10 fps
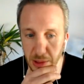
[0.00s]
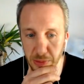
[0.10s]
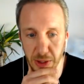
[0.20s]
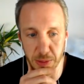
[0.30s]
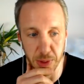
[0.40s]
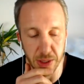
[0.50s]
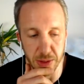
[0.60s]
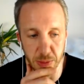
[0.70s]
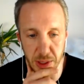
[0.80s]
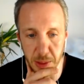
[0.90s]
Facebook
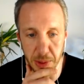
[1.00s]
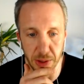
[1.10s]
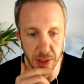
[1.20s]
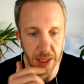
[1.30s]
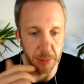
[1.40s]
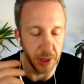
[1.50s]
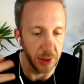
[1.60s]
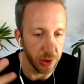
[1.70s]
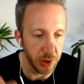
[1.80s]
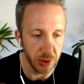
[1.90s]
isn't really appearing that
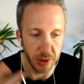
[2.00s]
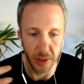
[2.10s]
much.